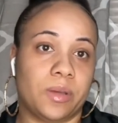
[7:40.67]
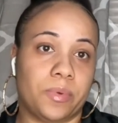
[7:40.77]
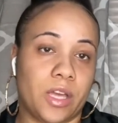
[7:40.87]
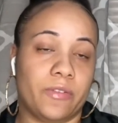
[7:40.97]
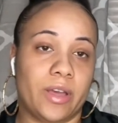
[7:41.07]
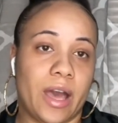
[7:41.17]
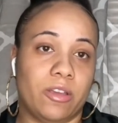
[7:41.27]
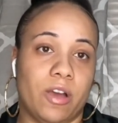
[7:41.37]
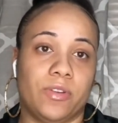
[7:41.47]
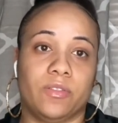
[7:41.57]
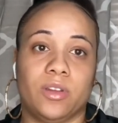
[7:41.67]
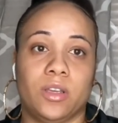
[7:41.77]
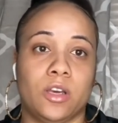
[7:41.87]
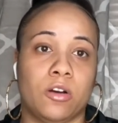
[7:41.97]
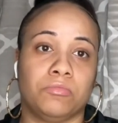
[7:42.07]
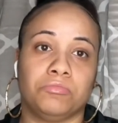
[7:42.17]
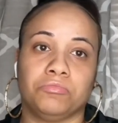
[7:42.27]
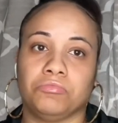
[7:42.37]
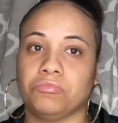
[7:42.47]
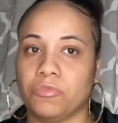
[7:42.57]
every ad you have in the video,
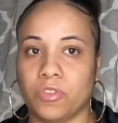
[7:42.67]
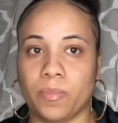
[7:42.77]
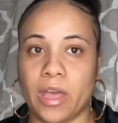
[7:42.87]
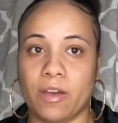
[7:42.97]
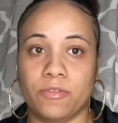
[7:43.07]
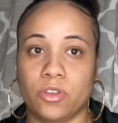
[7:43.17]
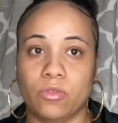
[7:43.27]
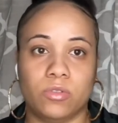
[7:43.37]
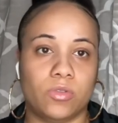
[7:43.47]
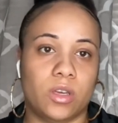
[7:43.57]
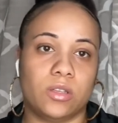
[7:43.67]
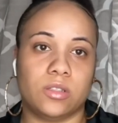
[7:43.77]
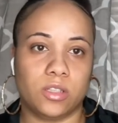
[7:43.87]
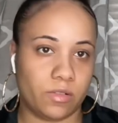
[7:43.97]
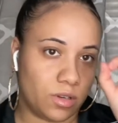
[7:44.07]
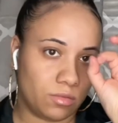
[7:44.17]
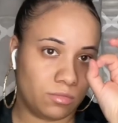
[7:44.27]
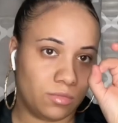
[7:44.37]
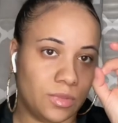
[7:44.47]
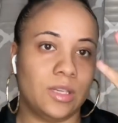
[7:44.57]
from that view, you get zero.
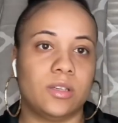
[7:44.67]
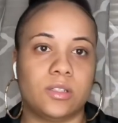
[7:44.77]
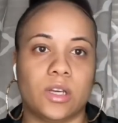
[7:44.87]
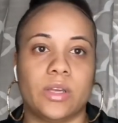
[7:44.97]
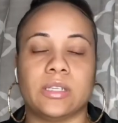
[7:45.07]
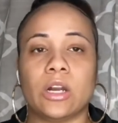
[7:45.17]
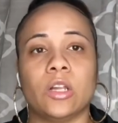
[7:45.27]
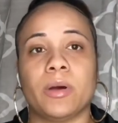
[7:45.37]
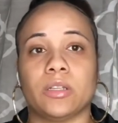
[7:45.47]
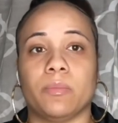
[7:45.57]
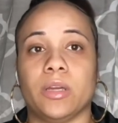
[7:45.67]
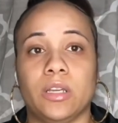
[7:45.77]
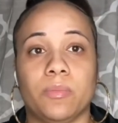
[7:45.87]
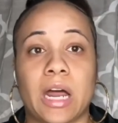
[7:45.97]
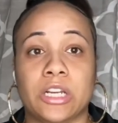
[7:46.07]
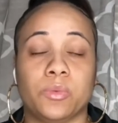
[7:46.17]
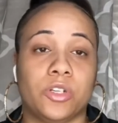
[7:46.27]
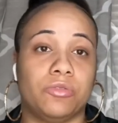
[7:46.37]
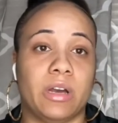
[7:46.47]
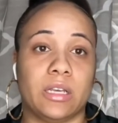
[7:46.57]
So it's not all about the money, but I just
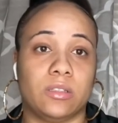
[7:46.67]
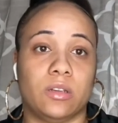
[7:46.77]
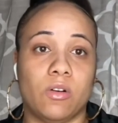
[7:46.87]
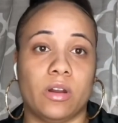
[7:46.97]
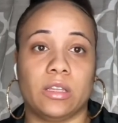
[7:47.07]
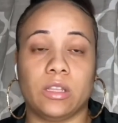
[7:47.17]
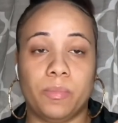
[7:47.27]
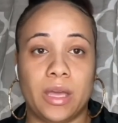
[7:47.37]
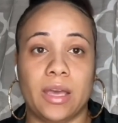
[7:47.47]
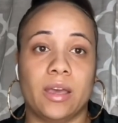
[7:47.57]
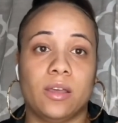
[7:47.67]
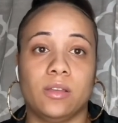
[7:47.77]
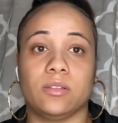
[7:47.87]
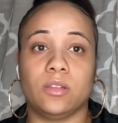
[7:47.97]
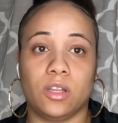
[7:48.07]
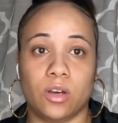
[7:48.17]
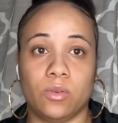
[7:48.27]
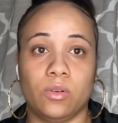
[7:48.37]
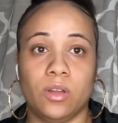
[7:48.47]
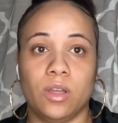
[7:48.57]
want you guys to know that the pay is
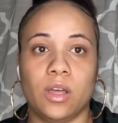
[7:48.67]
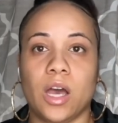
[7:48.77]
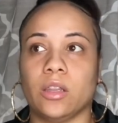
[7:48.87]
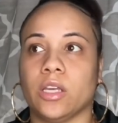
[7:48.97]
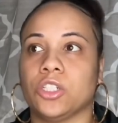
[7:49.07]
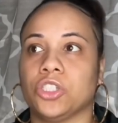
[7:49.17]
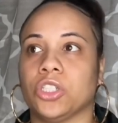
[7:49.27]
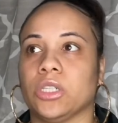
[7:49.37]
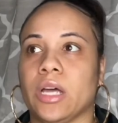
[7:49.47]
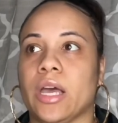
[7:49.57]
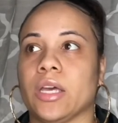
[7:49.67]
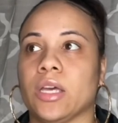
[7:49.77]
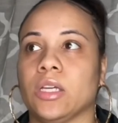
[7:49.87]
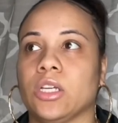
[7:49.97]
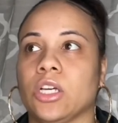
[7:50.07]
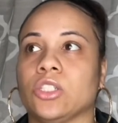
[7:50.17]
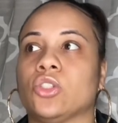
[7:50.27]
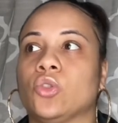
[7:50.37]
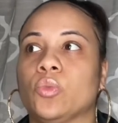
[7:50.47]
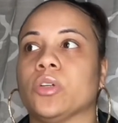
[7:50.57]
low, unless you're like a
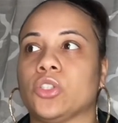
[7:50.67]
super,